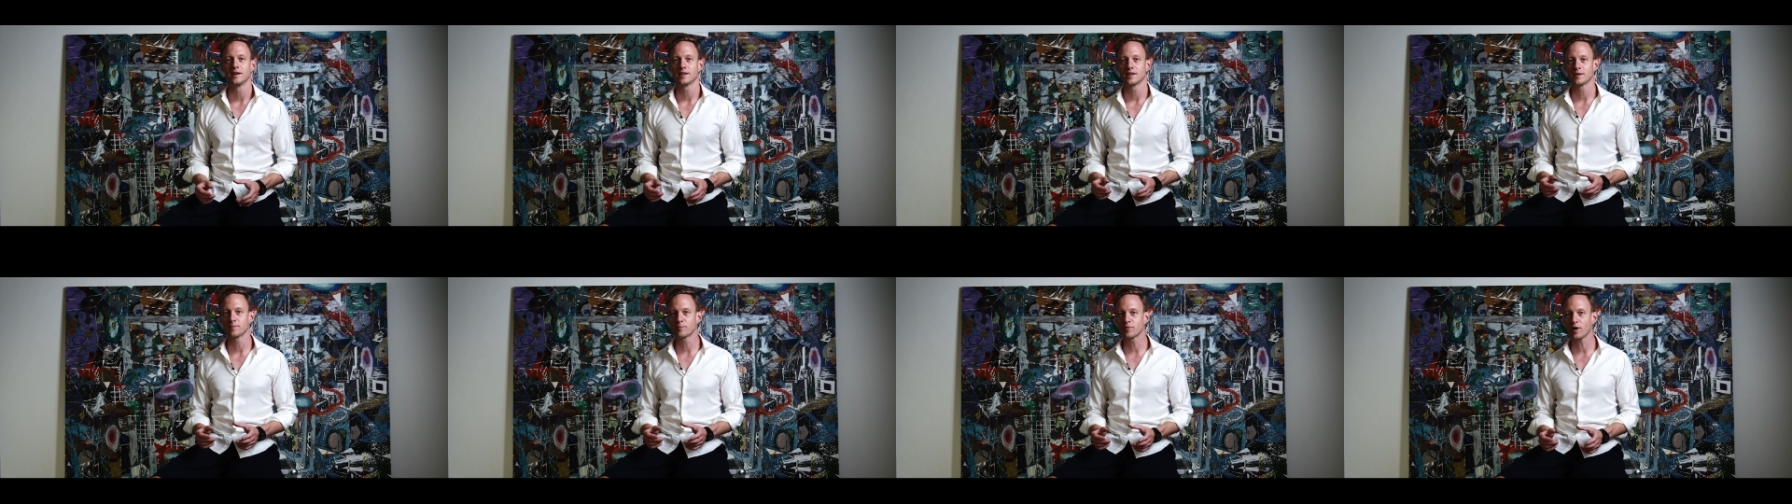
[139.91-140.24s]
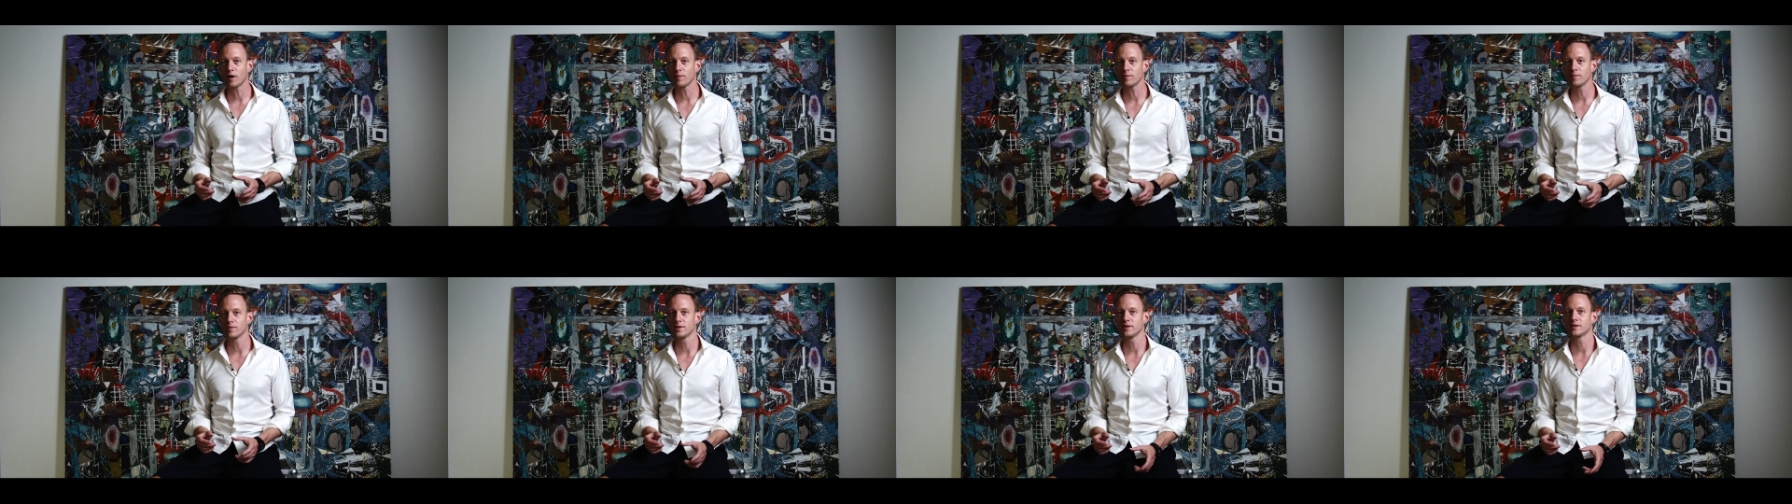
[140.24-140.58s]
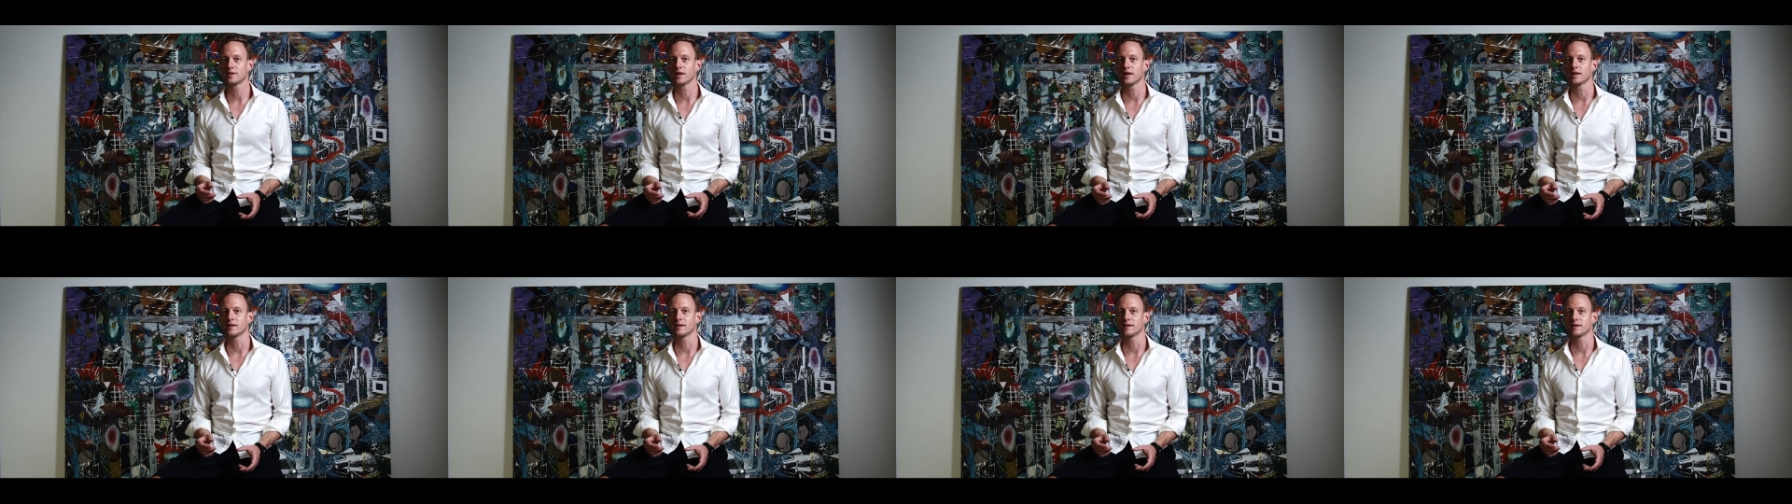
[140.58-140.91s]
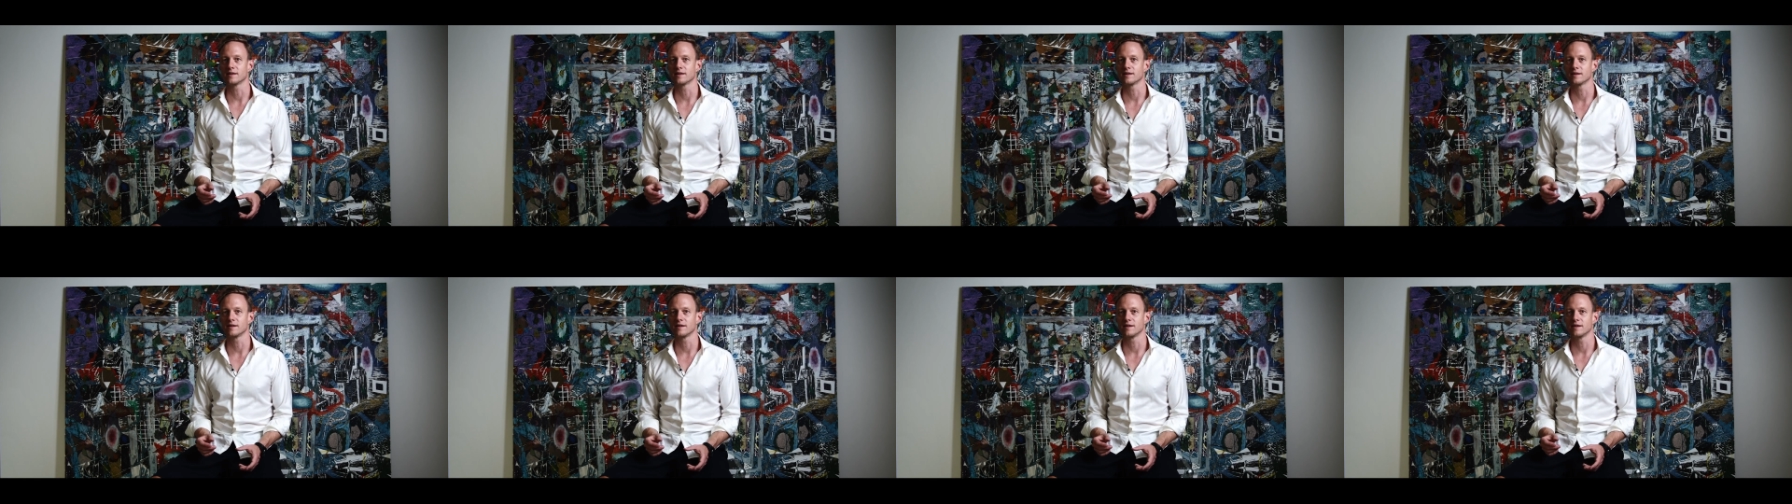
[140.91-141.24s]
The problem is that
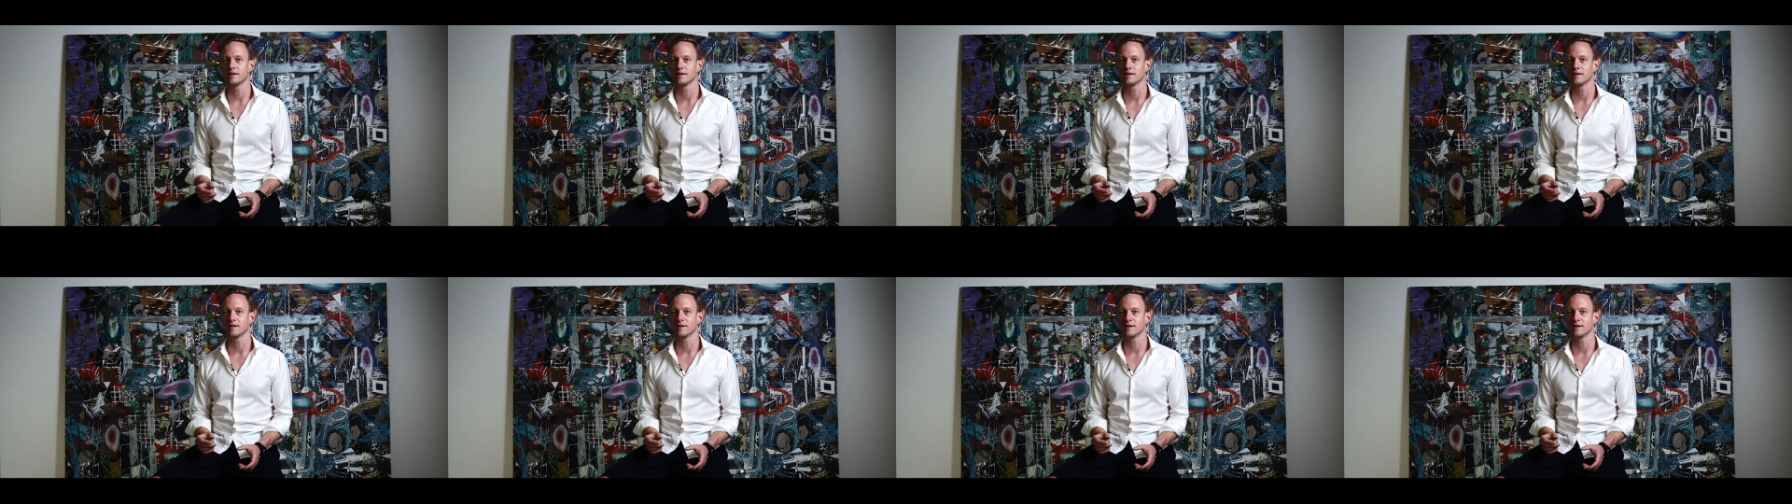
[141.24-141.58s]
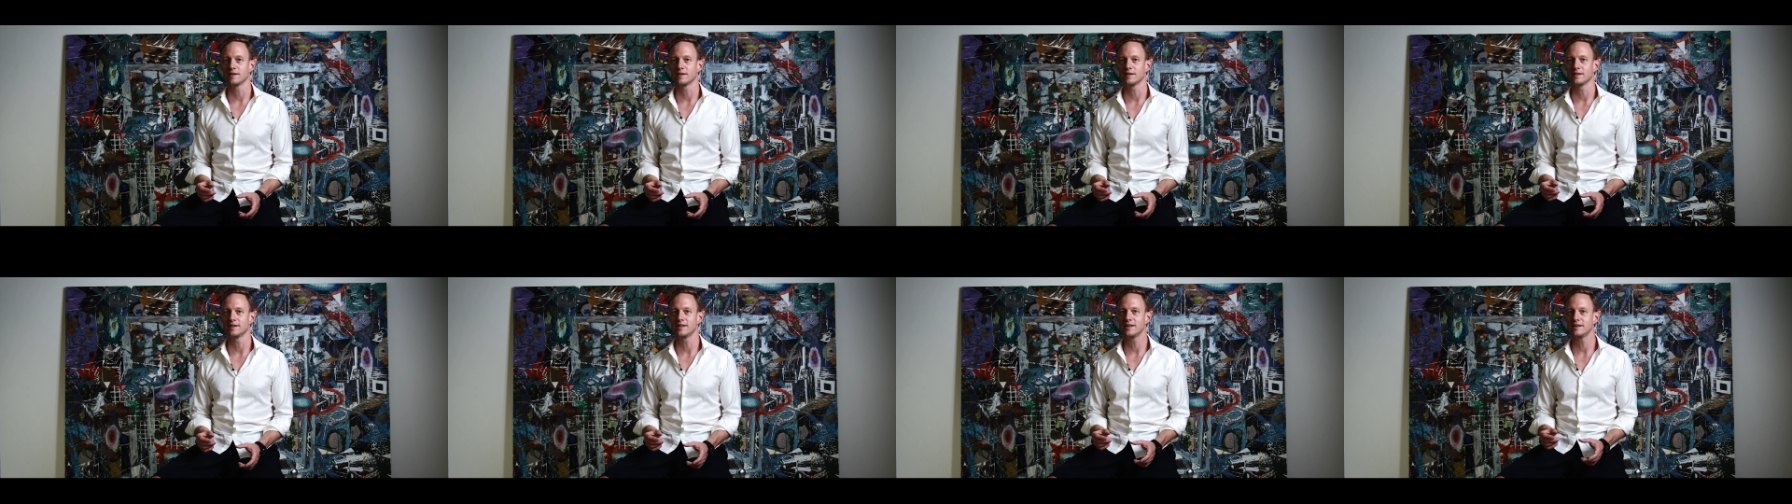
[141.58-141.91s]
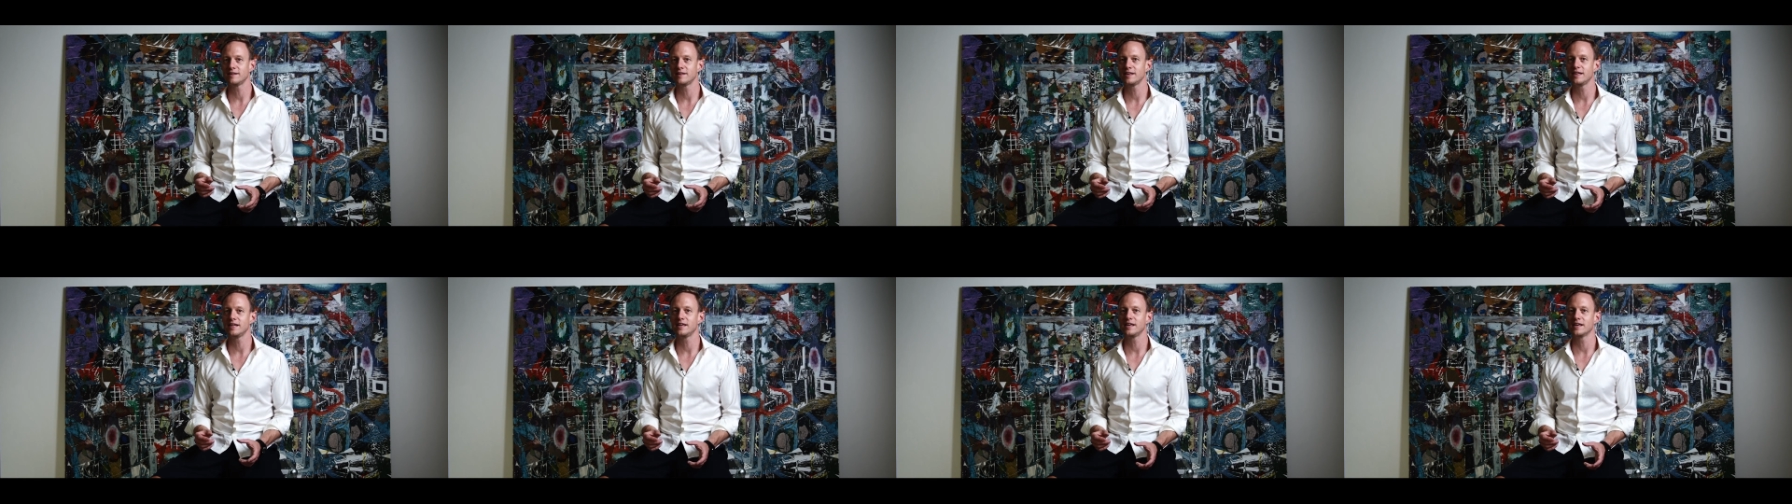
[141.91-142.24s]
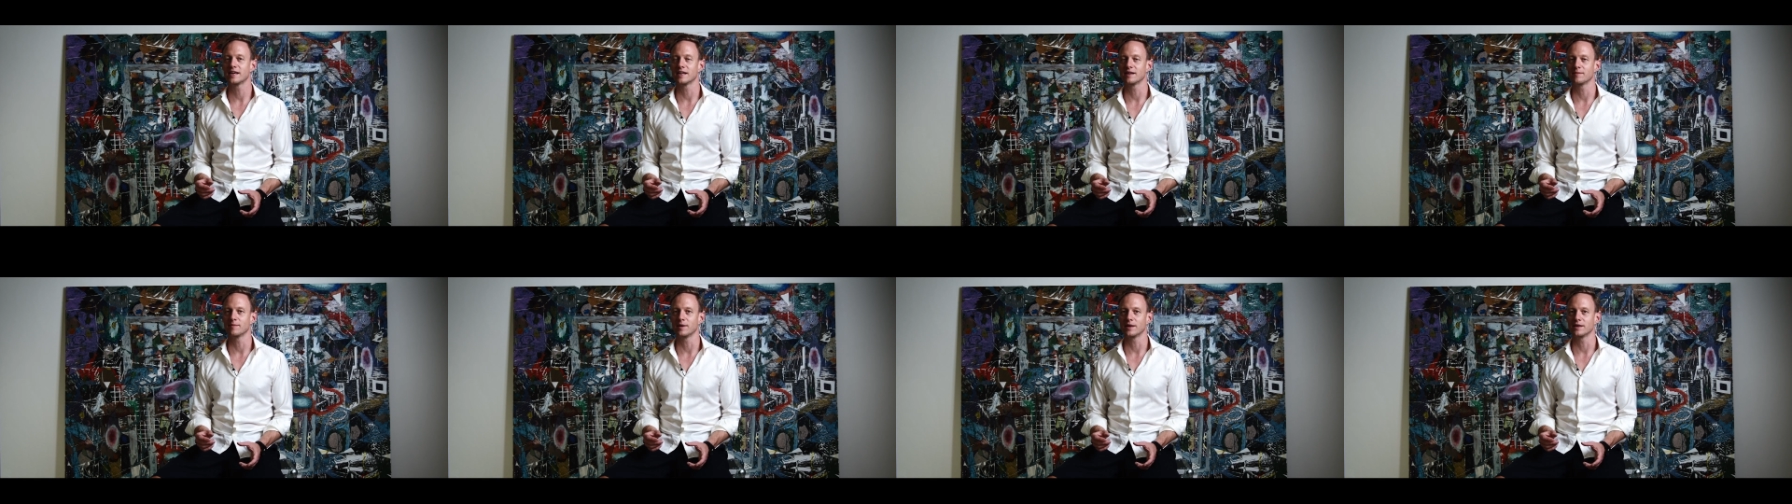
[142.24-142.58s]
these
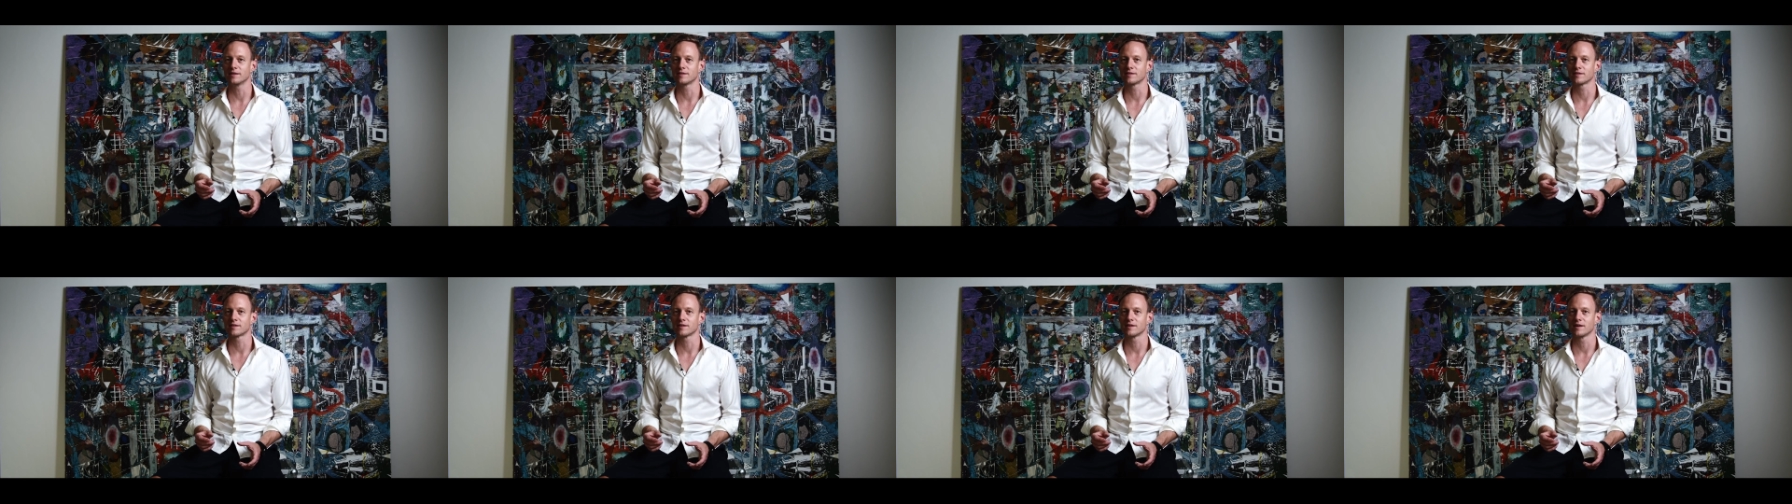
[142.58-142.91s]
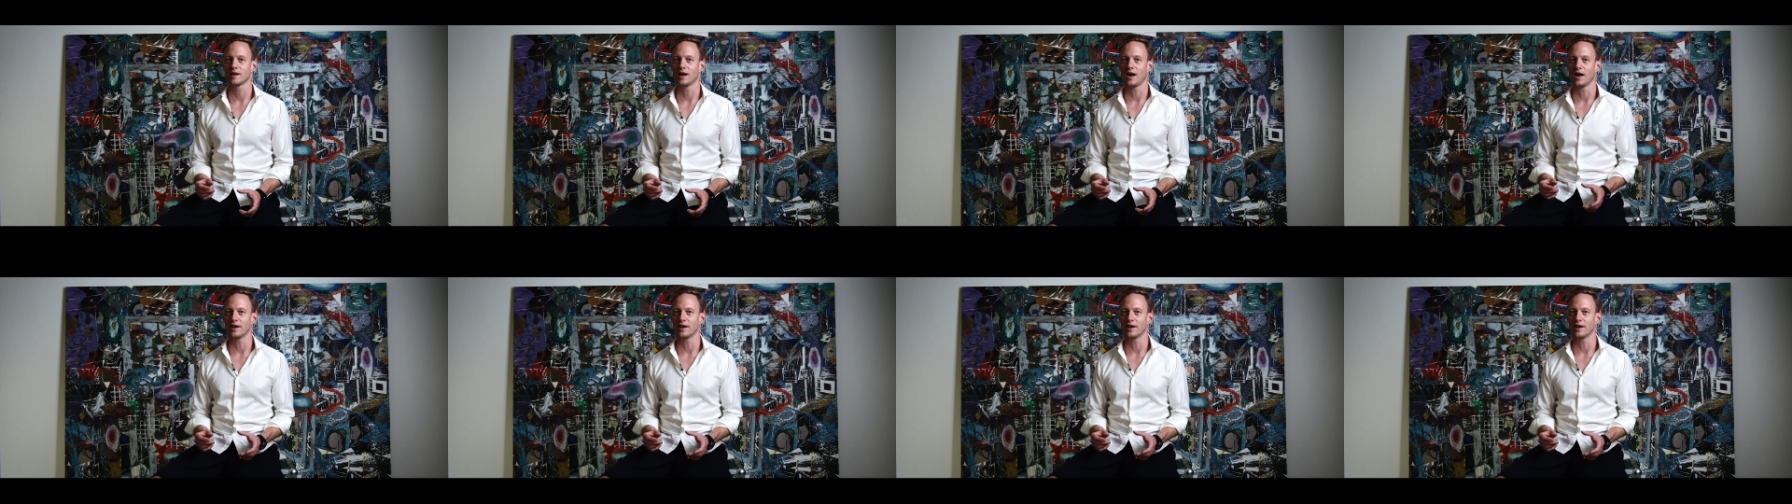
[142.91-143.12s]
heating elements